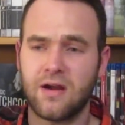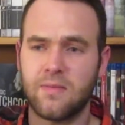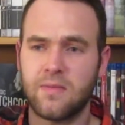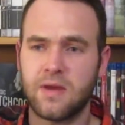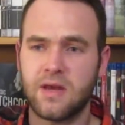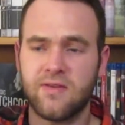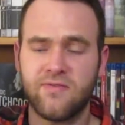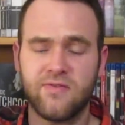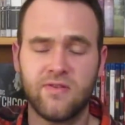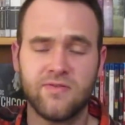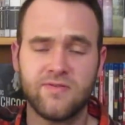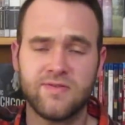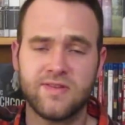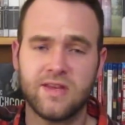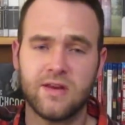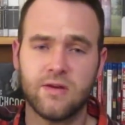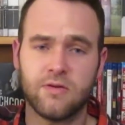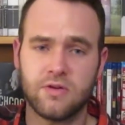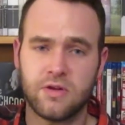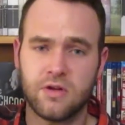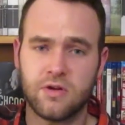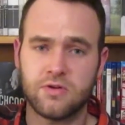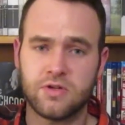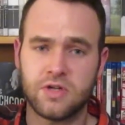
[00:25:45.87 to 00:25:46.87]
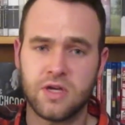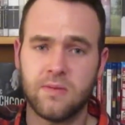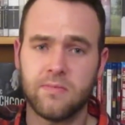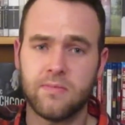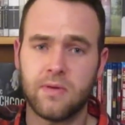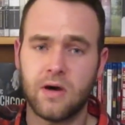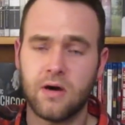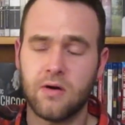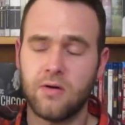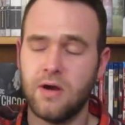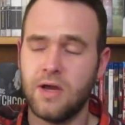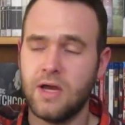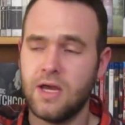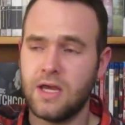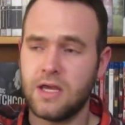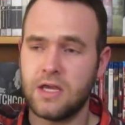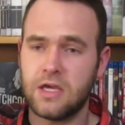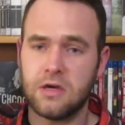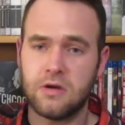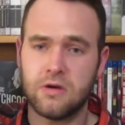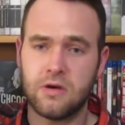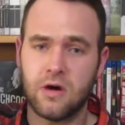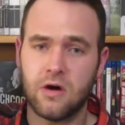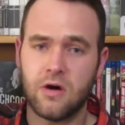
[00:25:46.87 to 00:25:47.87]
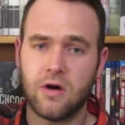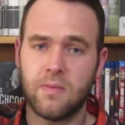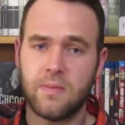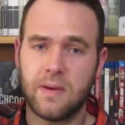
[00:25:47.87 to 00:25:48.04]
I mean, if you've seen Yojimbo, you know